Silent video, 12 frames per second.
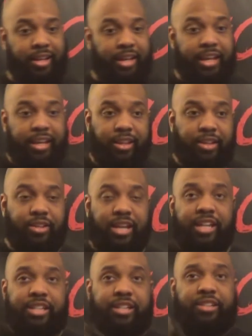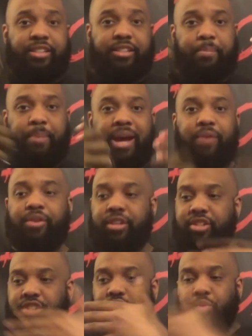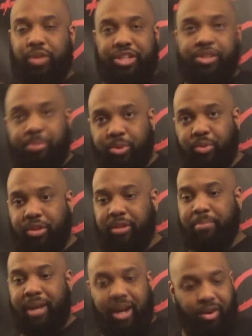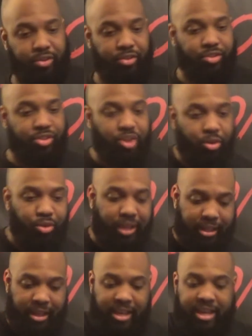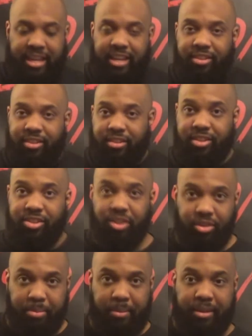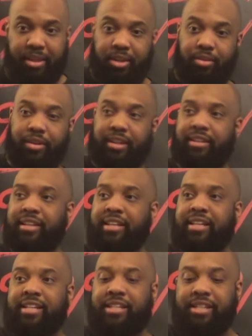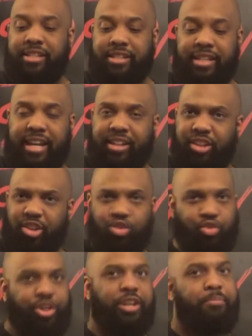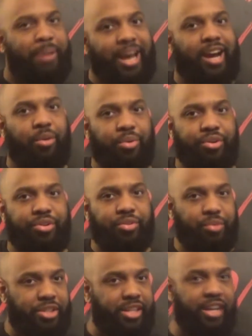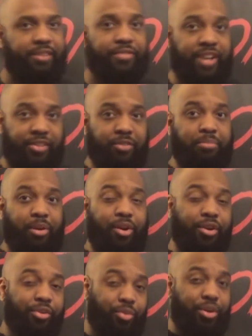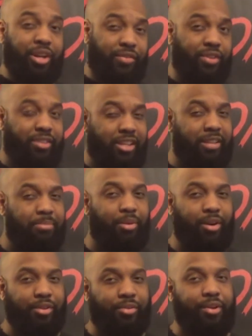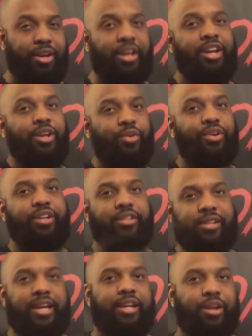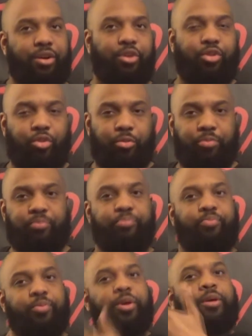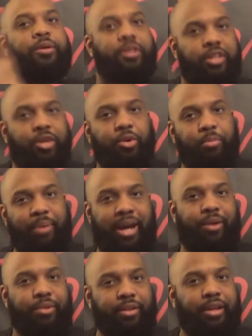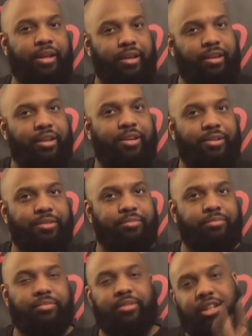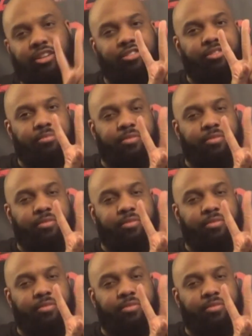the powers can switch between the powers and the souls. Like, he took the souls to be killed, and she got the dream powers, which kind of fed from part 3. If you've seen part 3, you understand the whole soul power thing, you know, love.